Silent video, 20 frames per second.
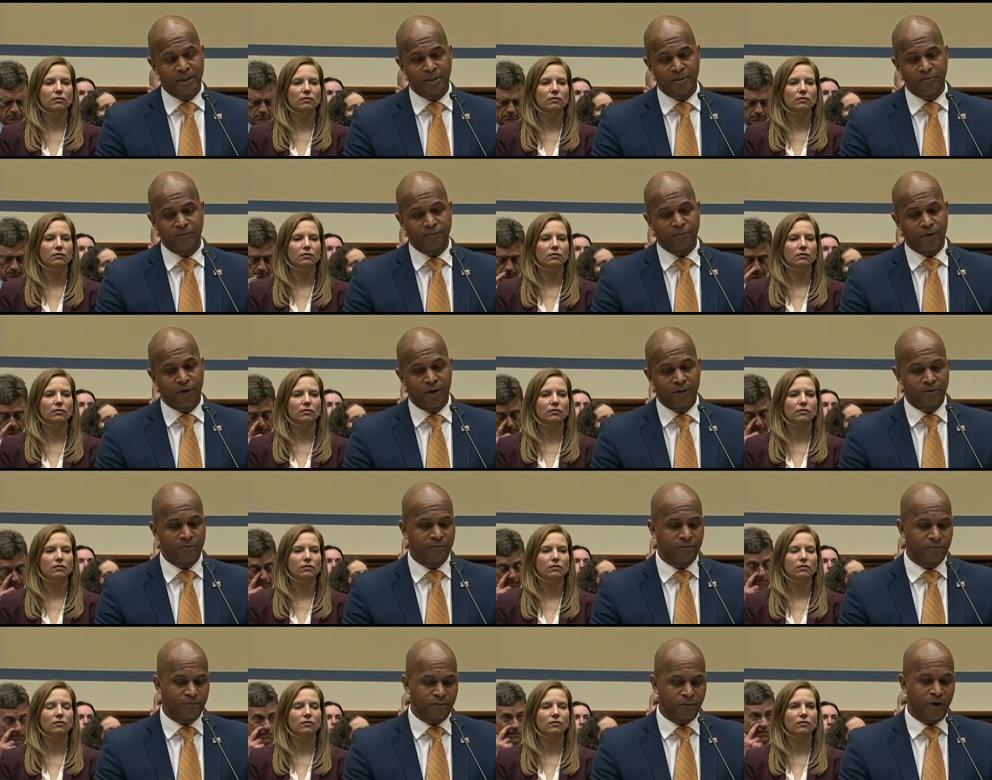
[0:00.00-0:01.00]
Speaker 1: uh, fraud
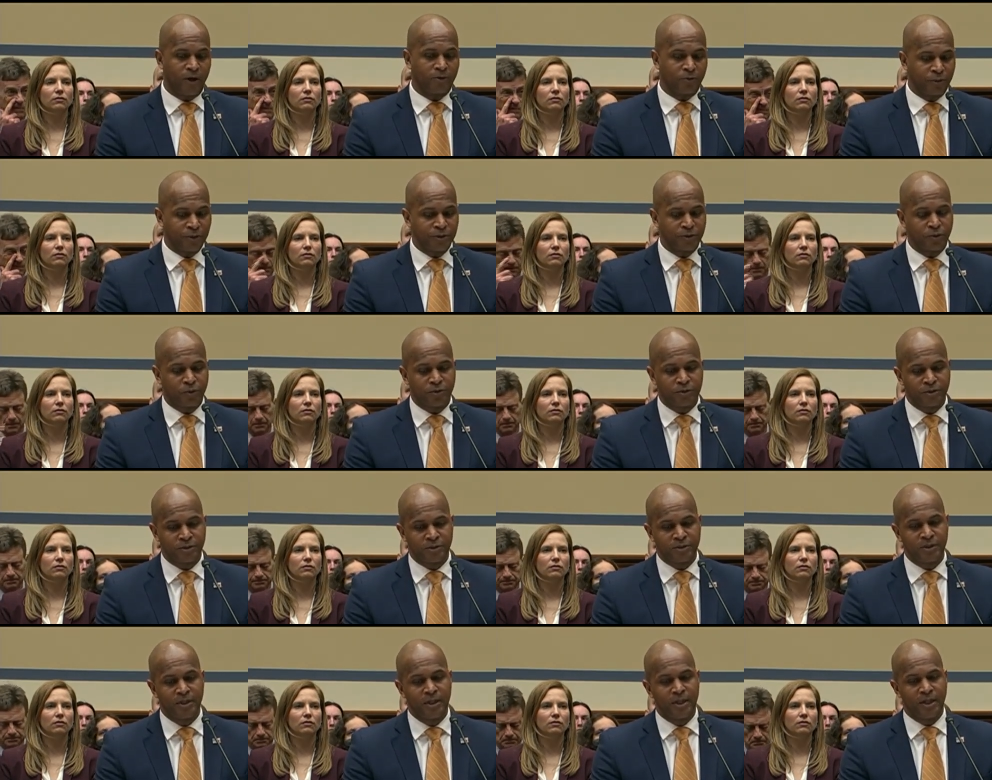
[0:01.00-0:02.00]
fraud
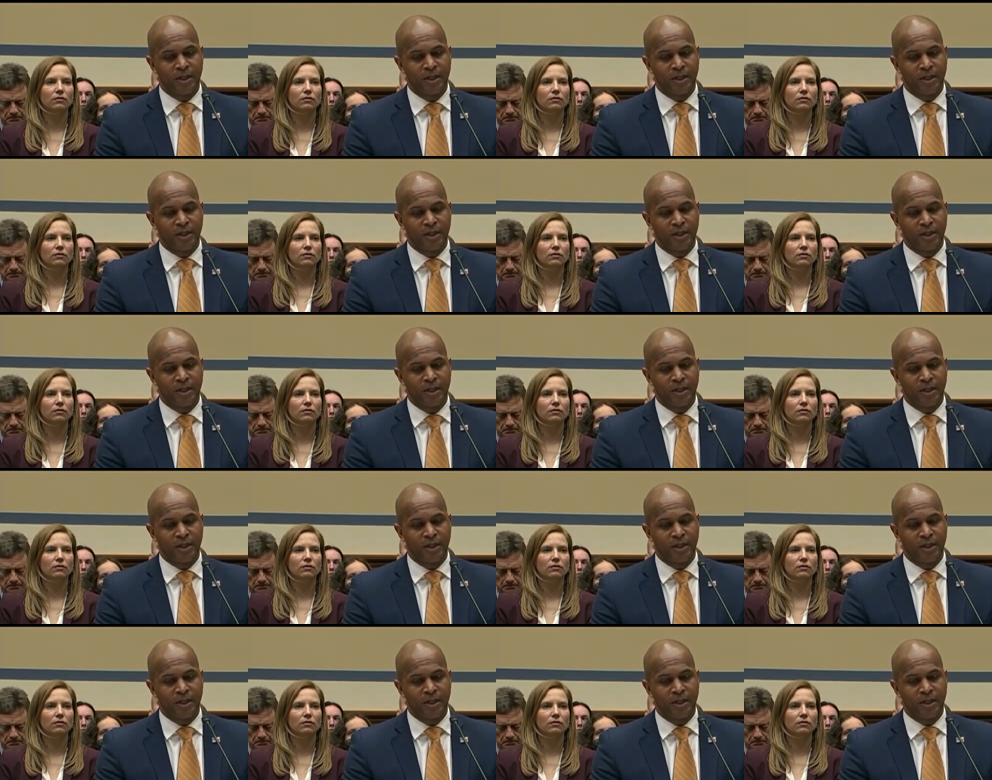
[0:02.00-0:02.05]
resources